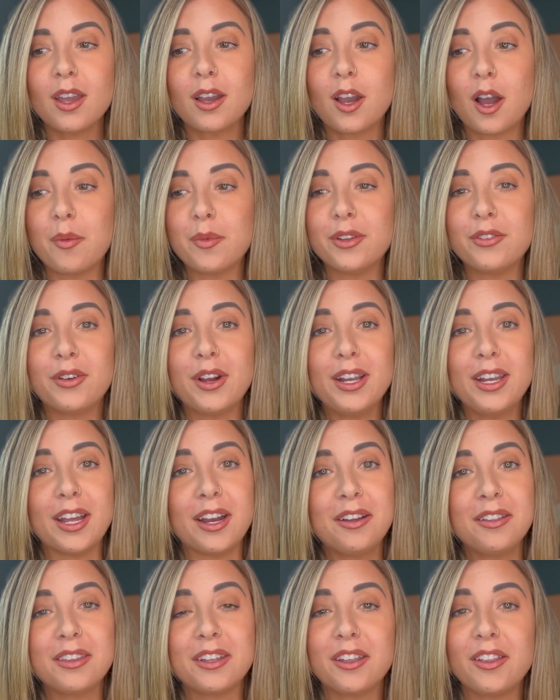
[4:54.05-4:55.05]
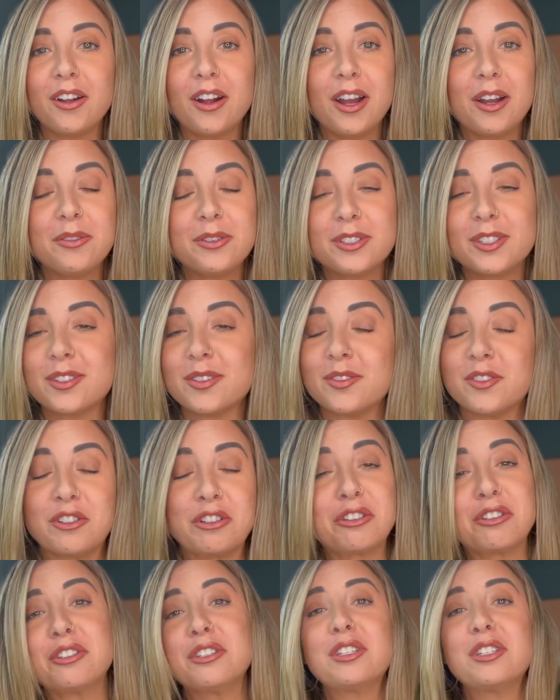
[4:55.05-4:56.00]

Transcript: come to find out the other eye was just